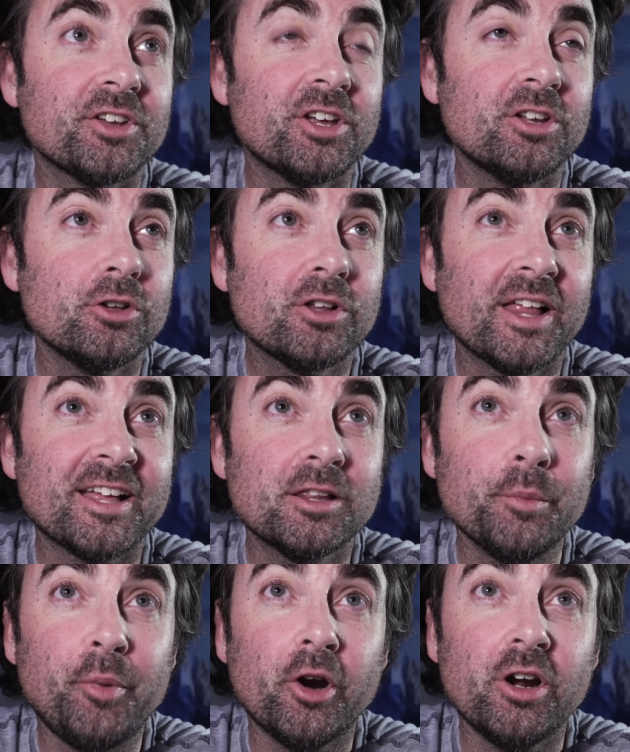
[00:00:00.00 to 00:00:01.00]
it going to look like
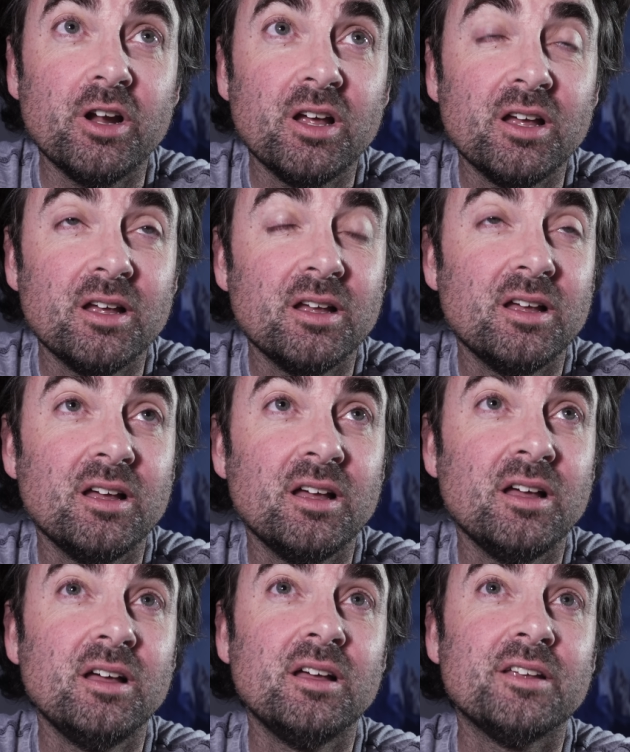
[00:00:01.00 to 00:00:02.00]
clip art?
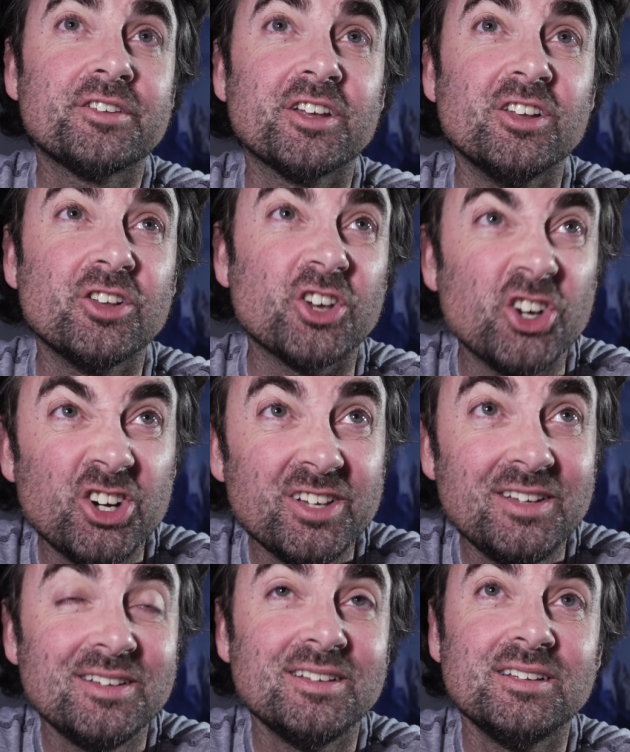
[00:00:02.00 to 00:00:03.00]
Is it going to look good?